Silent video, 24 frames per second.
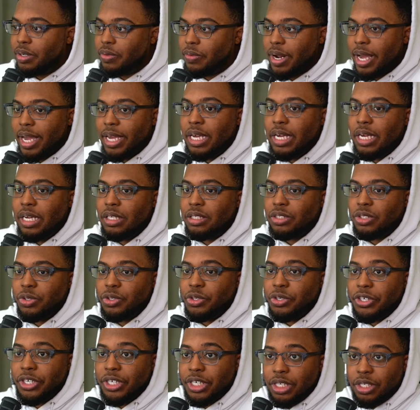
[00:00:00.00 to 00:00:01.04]
right? So
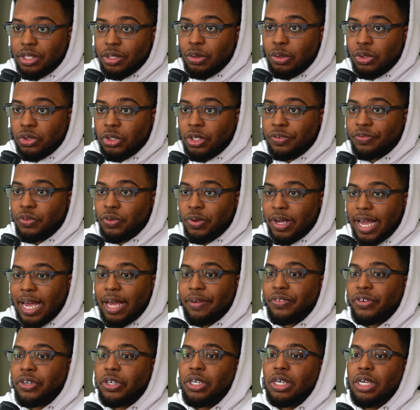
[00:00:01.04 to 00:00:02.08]
you're gonna use her if you
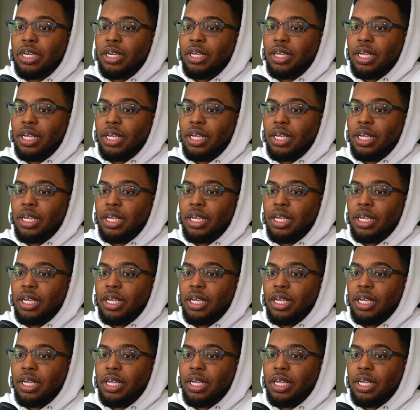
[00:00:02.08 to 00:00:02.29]
have her.